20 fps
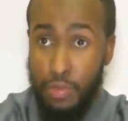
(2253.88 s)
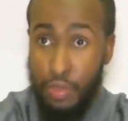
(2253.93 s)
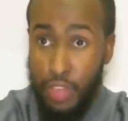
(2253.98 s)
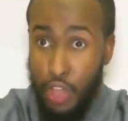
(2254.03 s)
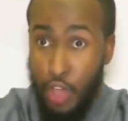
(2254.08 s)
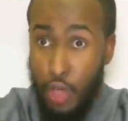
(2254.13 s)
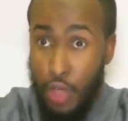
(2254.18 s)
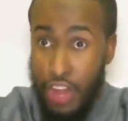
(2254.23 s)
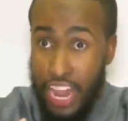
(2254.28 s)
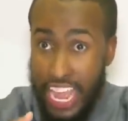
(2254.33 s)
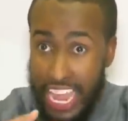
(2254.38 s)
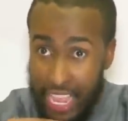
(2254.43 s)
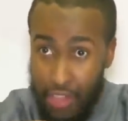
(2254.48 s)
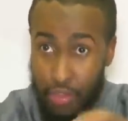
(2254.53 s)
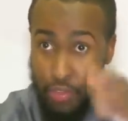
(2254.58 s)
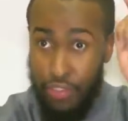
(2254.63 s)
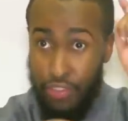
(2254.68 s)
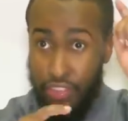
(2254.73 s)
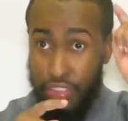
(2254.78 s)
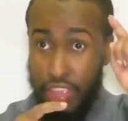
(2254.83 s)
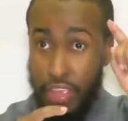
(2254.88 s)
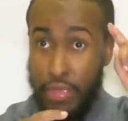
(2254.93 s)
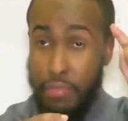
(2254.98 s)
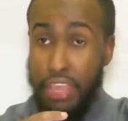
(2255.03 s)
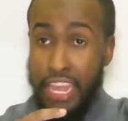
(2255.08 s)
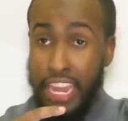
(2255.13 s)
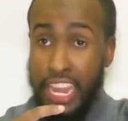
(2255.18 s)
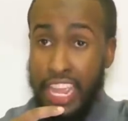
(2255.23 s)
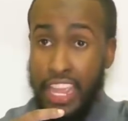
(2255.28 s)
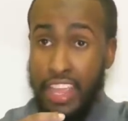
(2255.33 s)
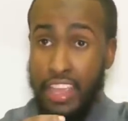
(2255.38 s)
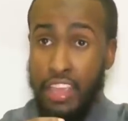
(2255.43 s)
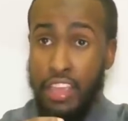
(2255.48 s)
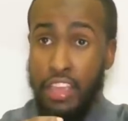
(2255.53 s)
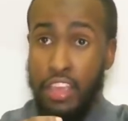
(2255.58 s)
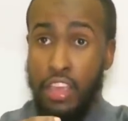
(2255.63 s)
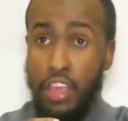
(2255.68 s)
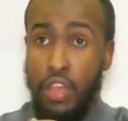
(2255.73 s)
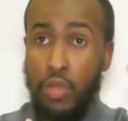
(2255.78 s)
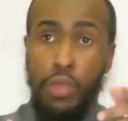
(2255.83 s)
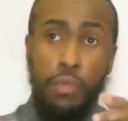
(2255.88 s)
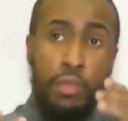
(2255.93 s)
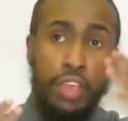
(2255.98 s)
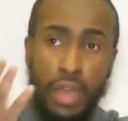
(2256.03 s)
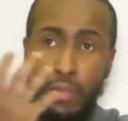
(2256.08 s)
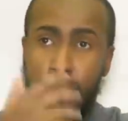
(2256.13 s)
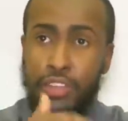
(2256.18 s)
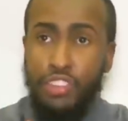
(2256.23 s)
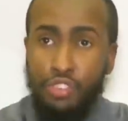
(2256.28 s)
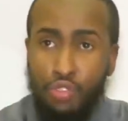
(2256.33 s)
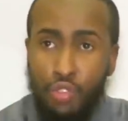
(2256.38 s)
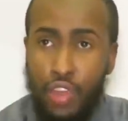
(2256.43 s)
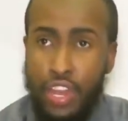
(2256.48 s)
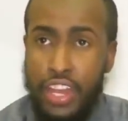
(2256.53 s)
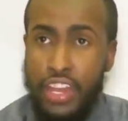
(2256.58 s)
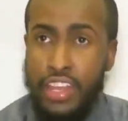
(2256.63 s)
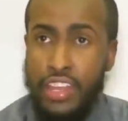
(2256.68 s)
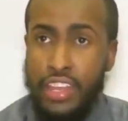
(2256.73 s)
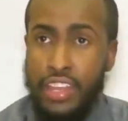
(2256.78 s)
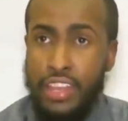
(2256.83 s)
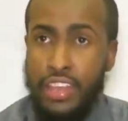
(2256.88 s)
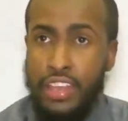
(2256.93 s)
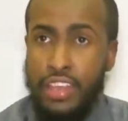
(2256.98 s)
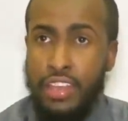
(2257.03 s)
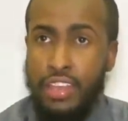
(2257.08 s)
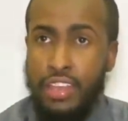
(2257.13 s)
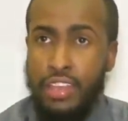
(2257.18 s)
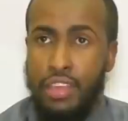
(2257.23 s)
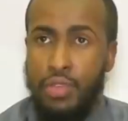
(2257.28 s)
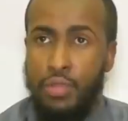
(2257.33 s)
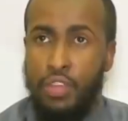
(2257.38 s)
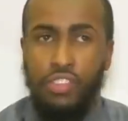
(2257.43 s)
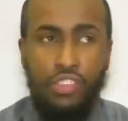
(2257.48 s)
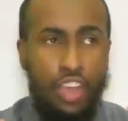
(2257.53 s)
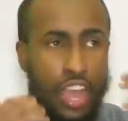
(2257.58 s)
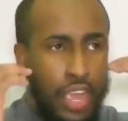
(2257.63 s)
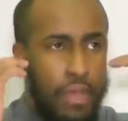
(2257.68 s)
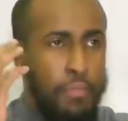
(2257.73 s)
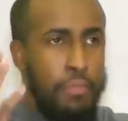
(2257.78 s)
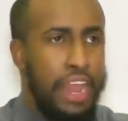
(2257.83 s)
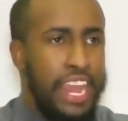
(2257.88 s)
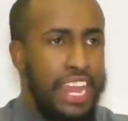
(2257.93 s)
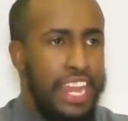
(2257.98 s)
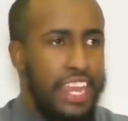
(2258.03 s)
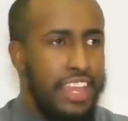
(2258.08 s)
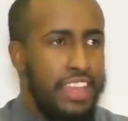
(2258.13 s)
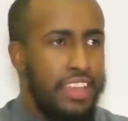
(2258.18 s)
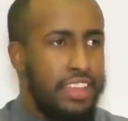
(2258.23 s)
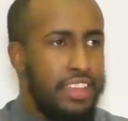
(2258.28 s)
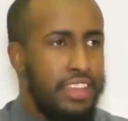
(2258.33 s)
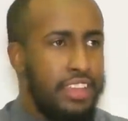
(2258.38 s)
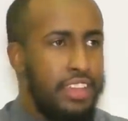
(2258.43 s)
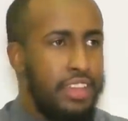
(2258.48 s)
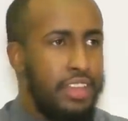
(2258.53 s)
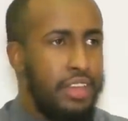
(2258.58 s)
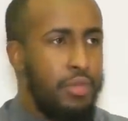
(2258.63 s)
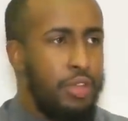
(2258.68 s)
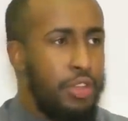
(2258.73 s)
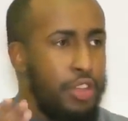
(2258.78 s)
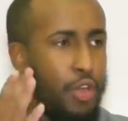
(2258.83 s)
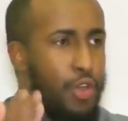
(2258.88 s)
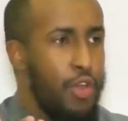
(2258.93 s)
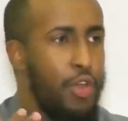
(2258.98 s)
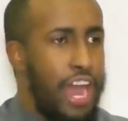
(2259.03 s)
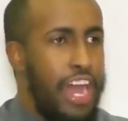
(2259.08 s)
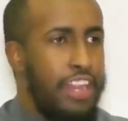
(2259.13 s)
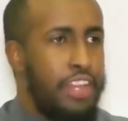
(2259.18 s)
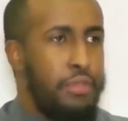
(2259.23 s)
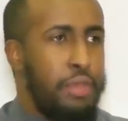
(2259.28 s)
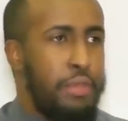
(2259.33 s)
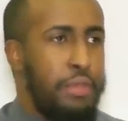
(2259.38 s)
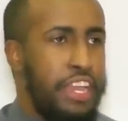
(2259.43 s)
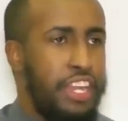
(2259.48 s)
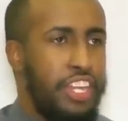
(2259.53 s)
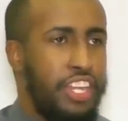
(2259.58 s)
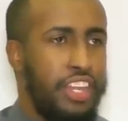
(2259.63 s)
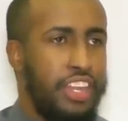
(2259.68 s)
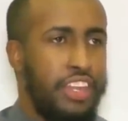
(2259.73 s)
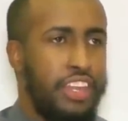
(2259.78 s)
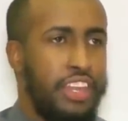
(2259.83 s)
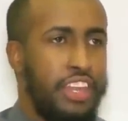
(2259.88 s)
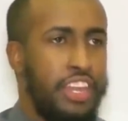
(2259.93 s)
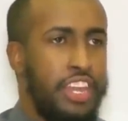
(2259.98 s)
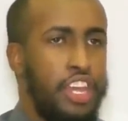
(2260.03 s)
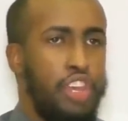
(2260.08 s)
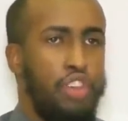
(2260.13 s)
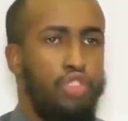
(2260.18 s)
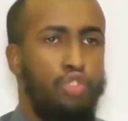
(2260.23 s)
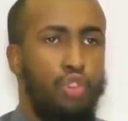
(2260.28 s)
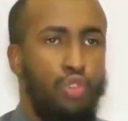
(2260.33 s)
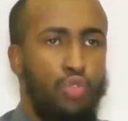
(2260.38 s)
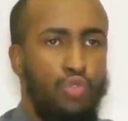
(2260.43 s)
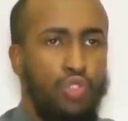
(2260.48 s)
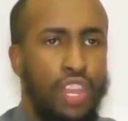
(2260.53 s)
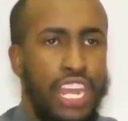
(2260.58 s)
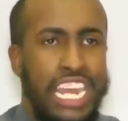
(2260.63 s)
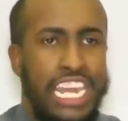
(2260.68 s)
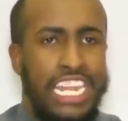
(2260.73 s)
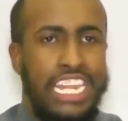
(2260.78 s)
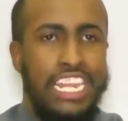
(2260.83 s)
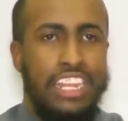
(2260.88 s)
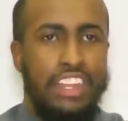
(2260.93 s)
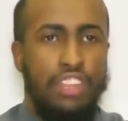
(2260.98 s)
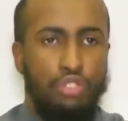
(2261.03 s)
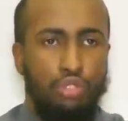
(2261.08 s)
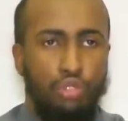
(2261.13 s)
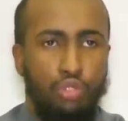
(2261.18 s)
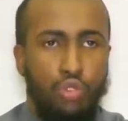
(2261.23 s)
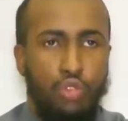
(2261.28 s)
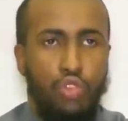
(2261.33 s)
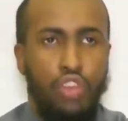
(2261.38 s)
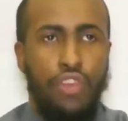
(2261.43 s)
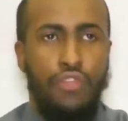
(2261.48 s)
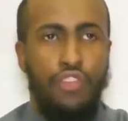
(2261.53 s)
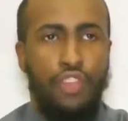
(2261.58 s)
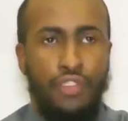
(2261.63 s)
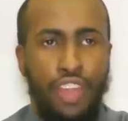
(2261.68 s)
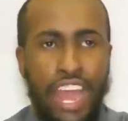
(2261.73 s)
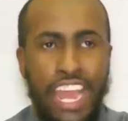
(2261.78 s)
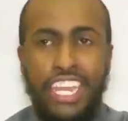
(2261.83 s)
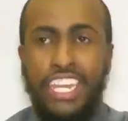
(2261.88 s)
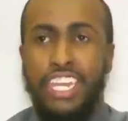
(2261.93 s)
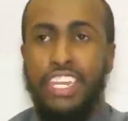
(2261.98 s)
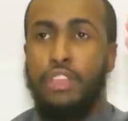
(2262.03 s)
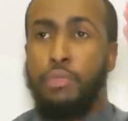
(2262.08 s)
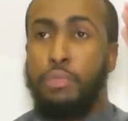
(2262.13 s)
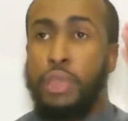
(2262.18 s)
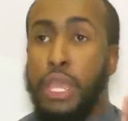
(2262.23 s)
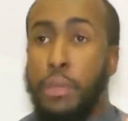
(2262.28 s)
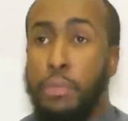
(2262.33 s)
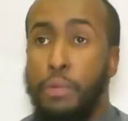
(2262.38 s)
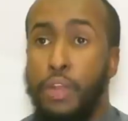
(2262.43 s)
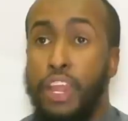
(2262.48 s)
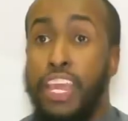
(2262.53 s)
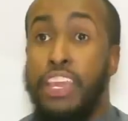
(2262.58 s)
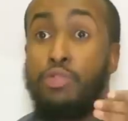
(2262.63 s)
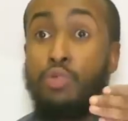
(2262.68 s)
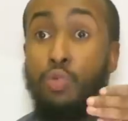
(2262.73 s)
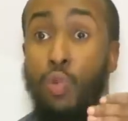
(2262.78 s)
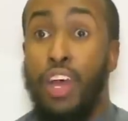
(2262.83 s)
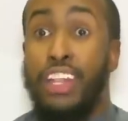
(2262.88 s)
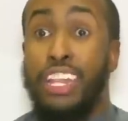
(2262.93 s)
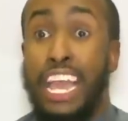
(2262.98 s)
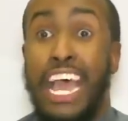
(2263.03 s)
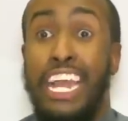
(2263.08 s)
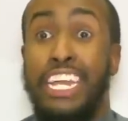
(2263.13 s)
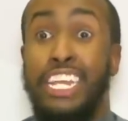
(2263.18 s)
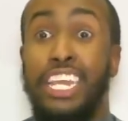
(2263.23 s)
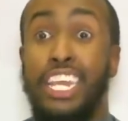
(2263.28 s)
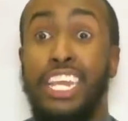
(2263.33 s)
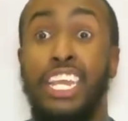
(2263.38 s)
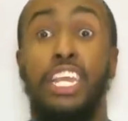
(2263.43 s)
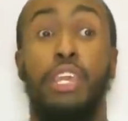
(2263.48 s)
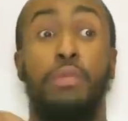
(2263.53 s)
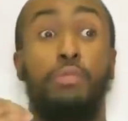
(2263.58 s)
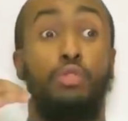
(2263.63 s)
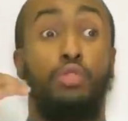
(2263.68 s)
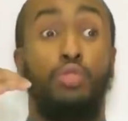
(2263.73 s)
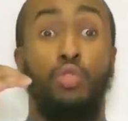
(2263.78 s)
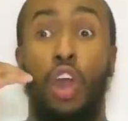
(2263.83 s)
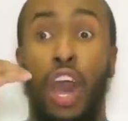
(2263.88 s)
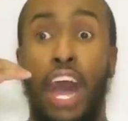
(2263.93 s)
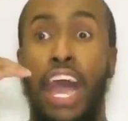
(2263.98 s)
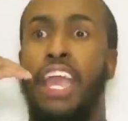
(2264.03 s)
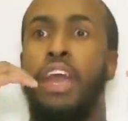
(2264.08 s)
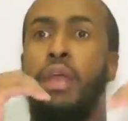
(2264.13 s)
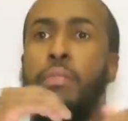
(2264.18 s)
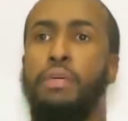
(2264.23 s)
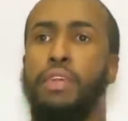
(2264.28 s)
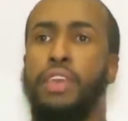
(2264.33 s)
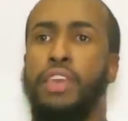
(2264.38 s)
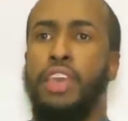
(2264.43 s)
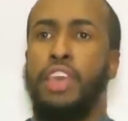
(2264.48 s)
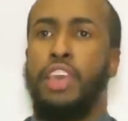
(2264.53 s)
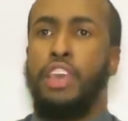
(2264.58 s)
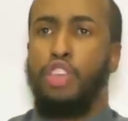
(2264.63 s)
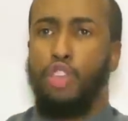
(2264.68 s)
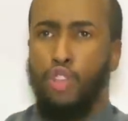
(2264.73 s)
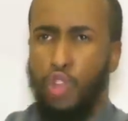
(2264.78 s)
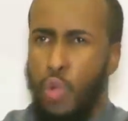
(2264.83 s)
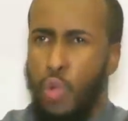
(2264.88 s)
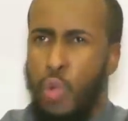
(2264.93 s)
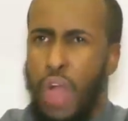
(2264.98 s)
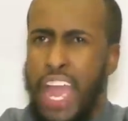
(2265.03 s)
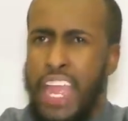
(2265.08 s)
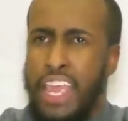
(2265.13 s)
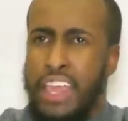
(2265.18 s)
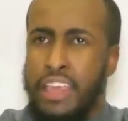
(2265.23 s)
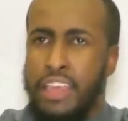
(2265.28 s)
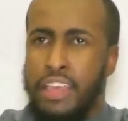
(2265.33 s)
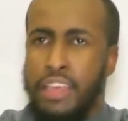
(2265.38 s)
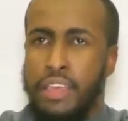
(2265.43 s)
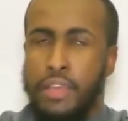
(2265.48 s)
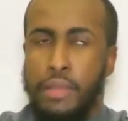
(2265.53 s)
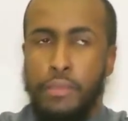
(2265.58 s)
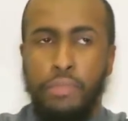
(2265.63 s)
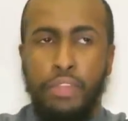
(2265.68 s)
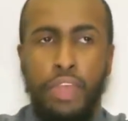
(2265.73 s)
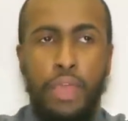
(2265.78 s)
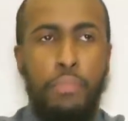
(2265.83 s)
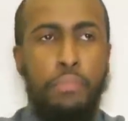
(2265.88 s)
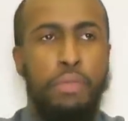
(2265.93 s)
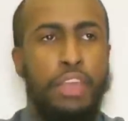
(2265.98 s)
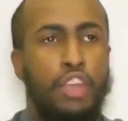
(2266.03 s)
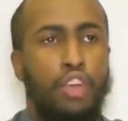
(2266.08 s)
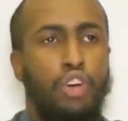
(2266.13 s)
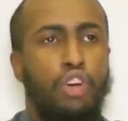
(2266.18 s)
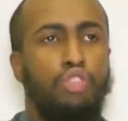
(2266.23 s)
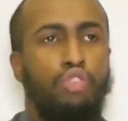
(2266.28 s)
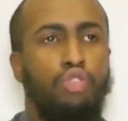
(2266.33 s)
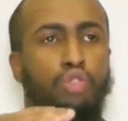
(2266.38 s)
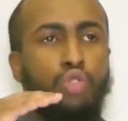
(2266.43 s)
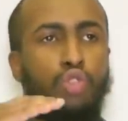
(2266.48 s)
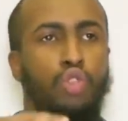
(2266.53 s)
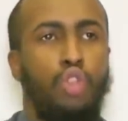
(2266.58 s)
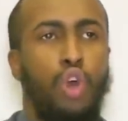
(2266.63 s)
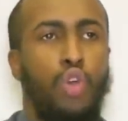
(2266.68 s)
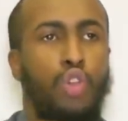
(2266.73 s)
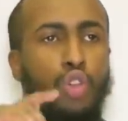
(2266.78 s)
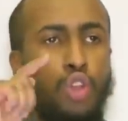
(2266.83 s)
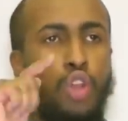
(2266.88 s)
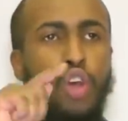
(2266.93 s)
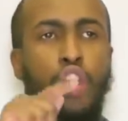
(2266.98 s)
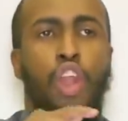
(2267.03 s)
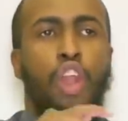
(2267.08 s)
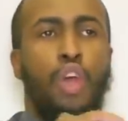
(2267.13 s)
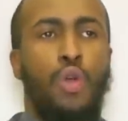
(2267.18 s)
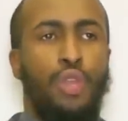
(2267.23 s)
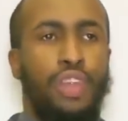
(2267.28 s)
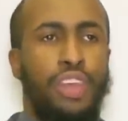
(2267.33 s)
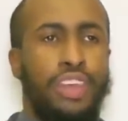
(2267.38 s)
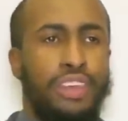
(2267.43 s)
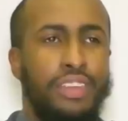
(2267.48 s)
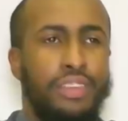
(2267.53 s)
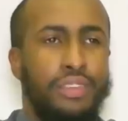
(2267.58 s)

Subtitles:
We go on our heels, meaning we become destroyed. We start complaining. We don't know how to be patient. So reading the story of the righteous people is what actually keeps you high up. You know why? Because you know you're not alone.